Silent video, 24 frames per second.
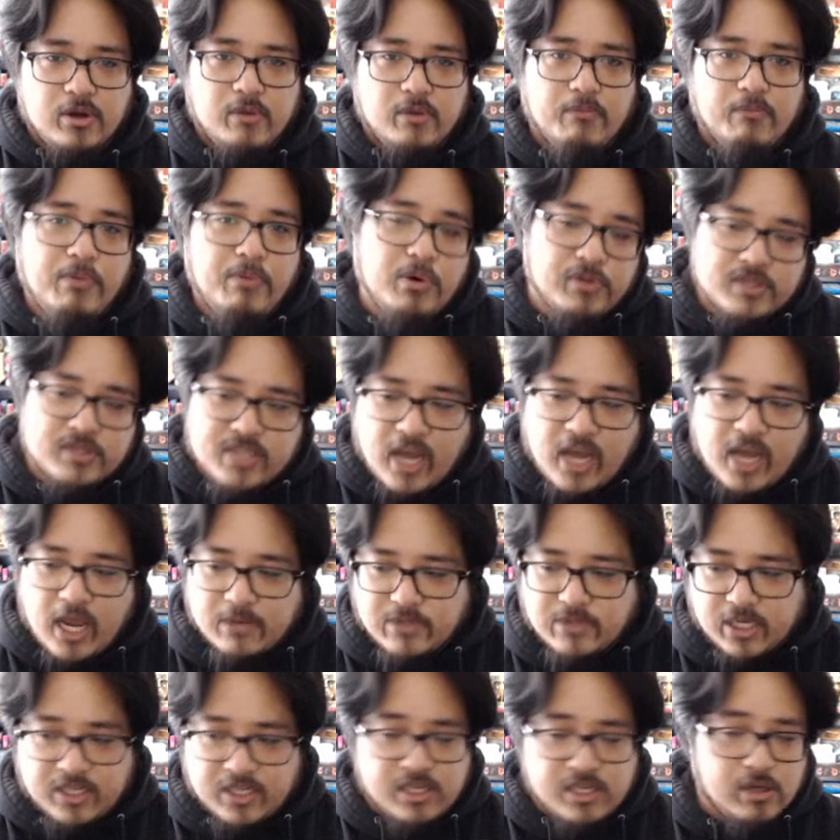Both
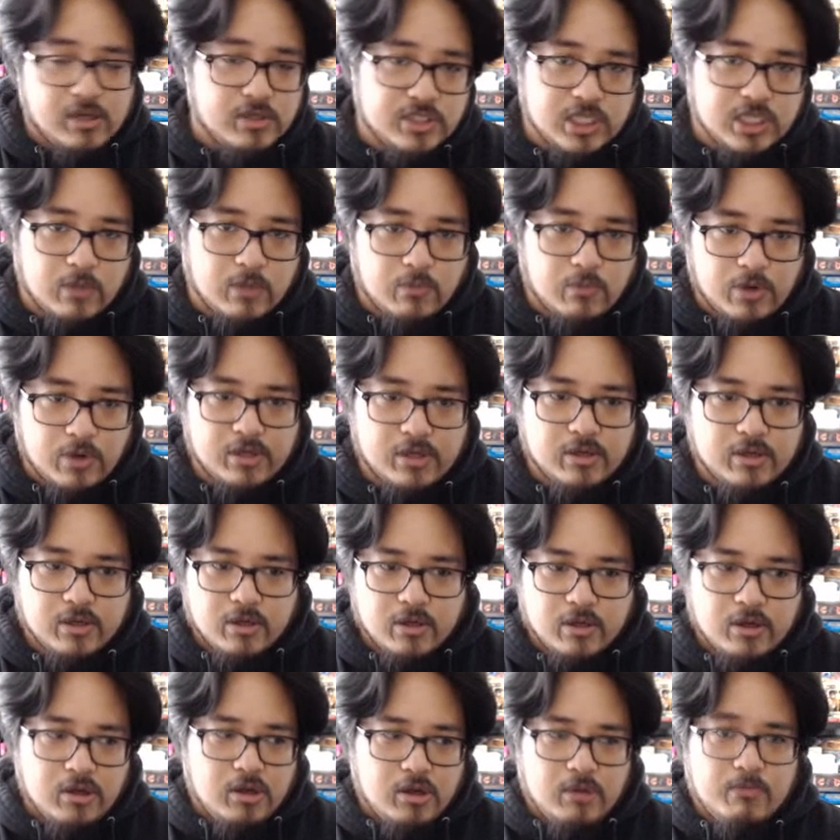times I kill someone,
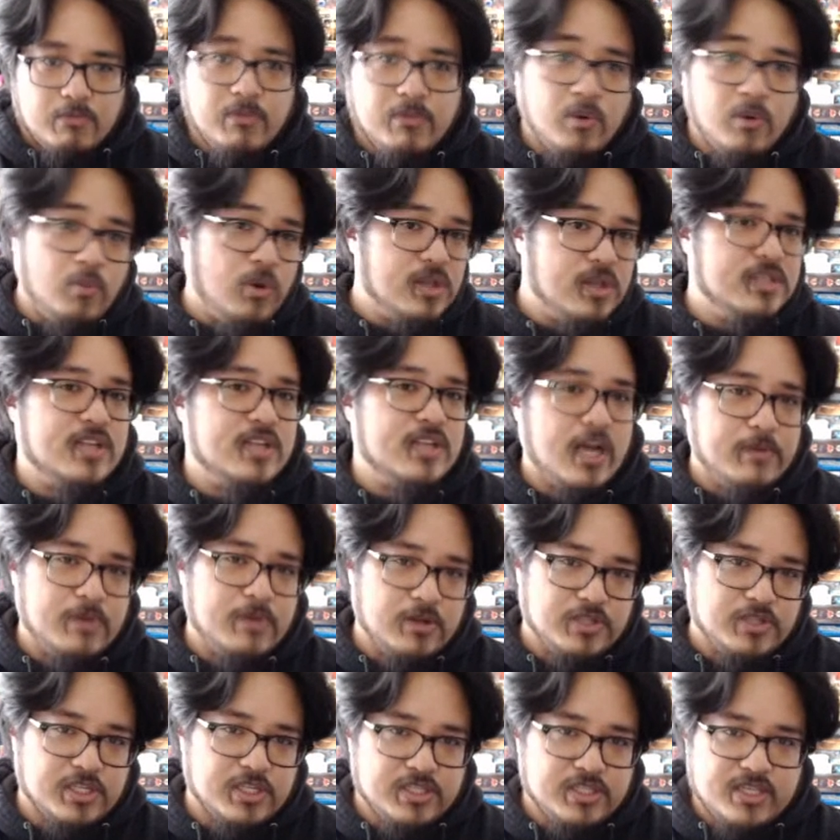but one time
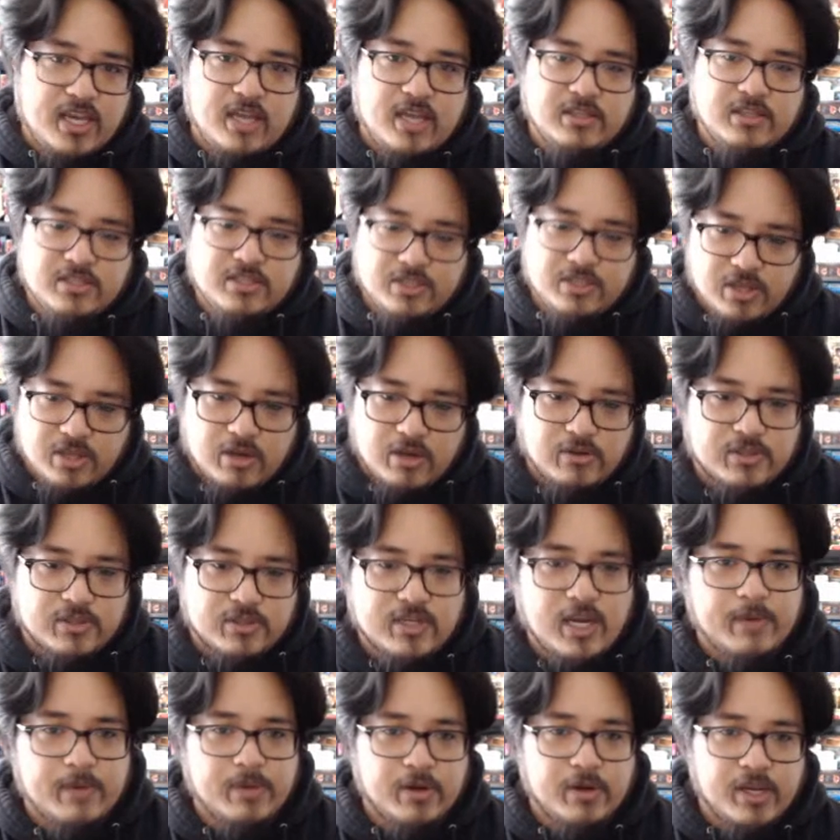there's intent, the other
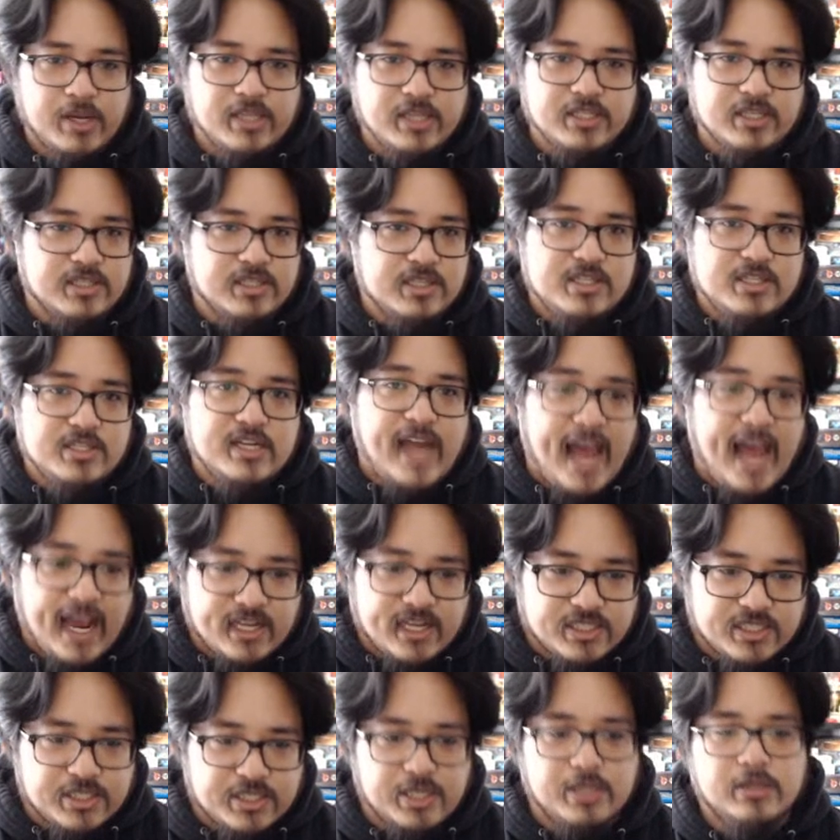time there isn't. It's an
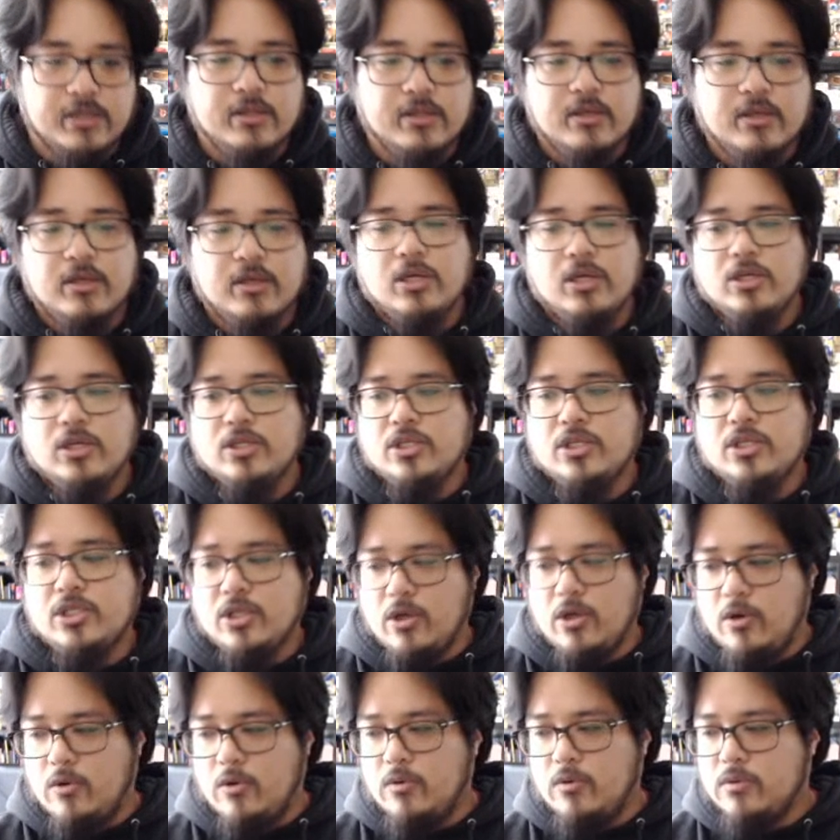accident.
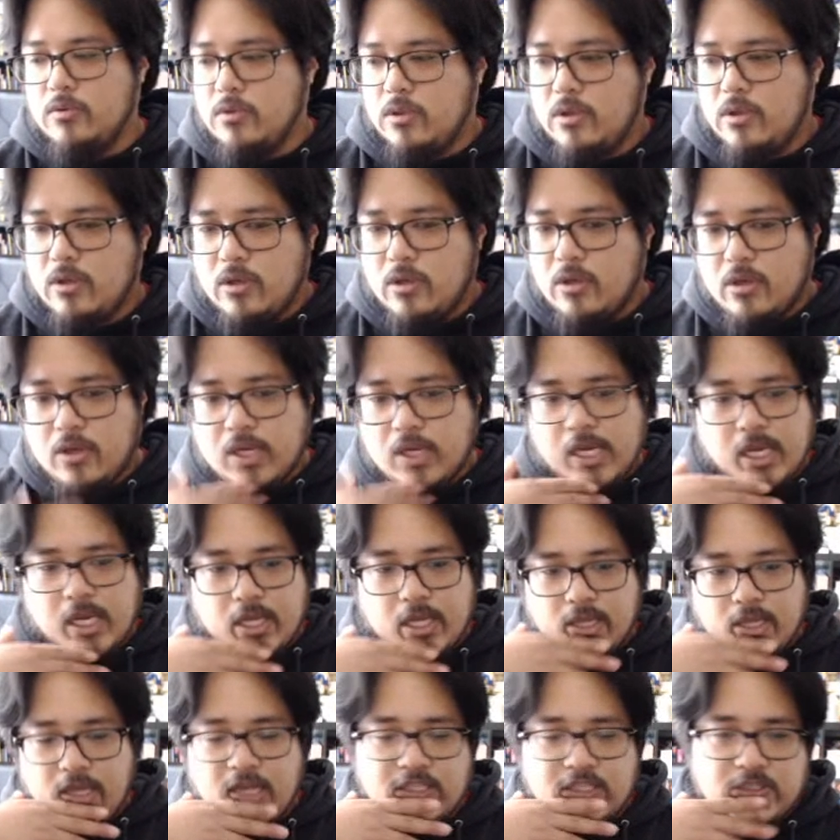So
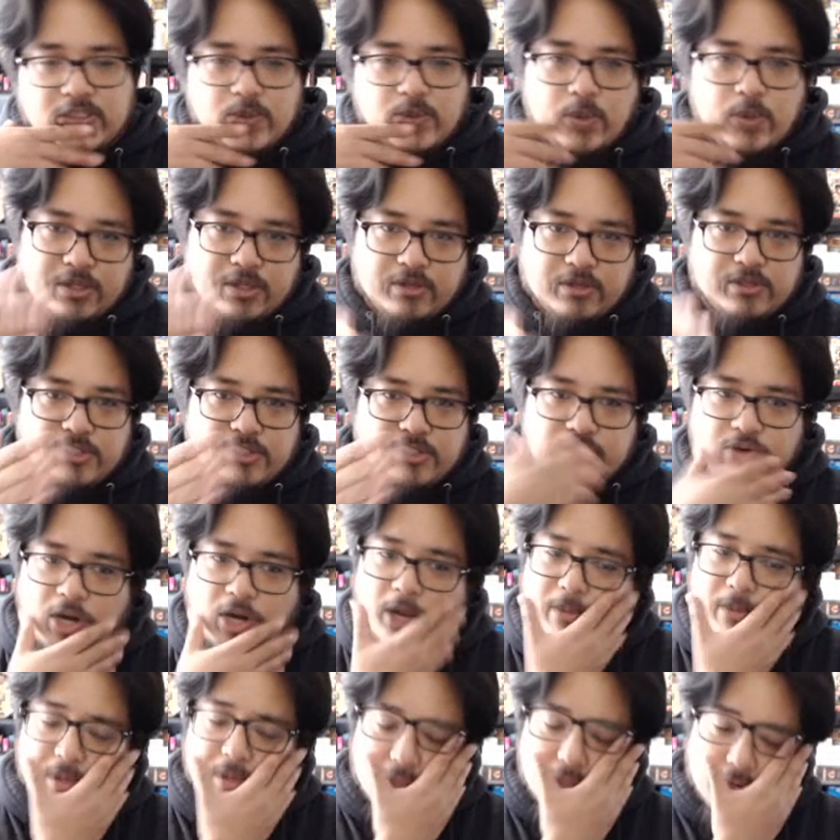that's what they're
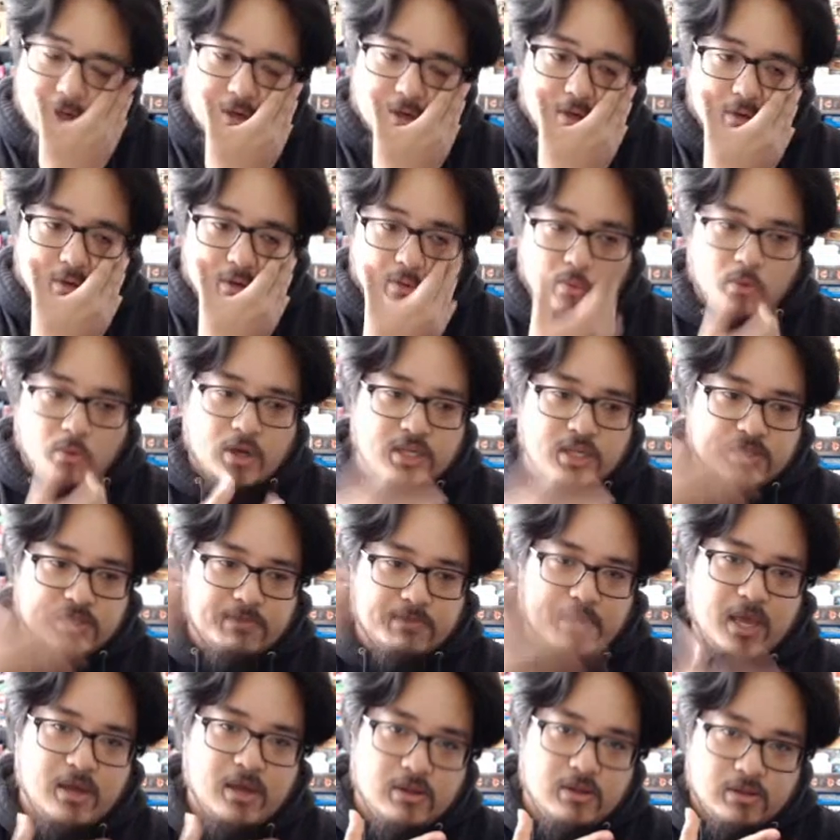describing here. One is
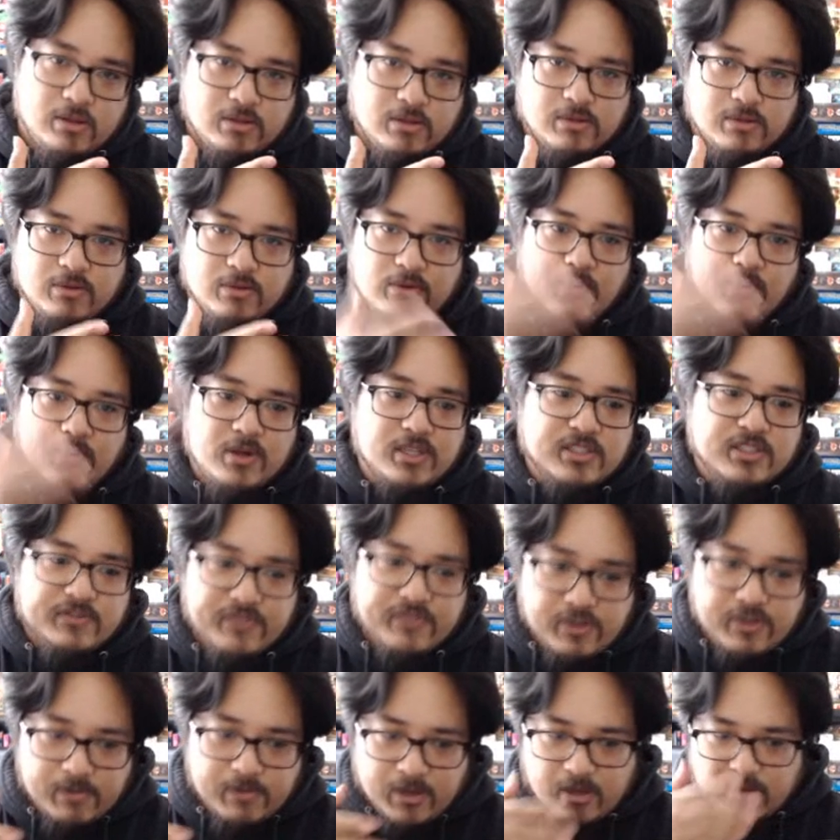male, one is
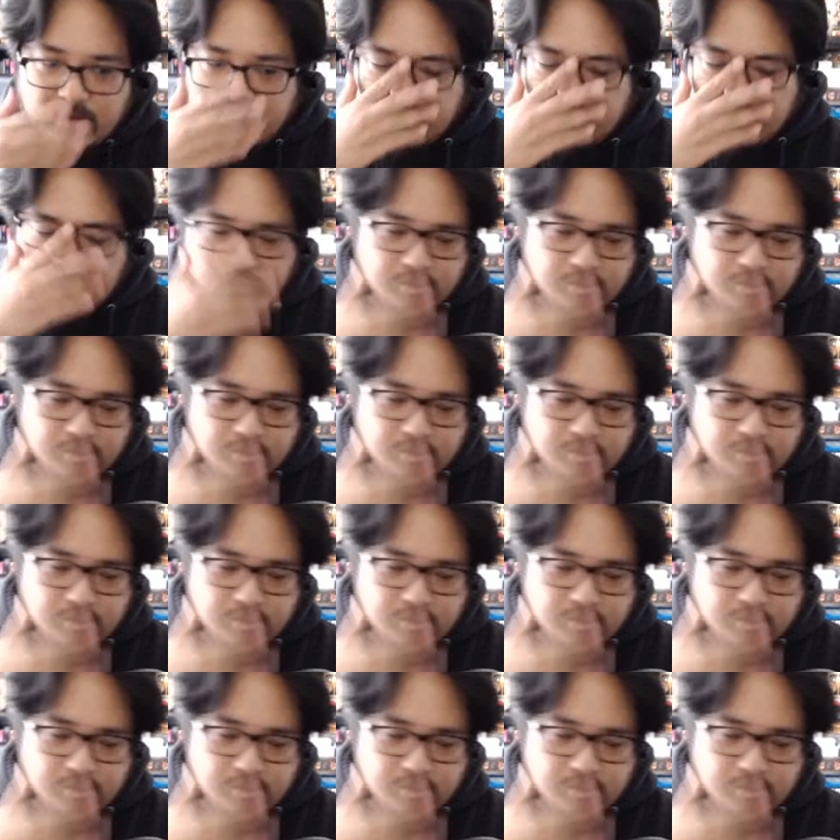female.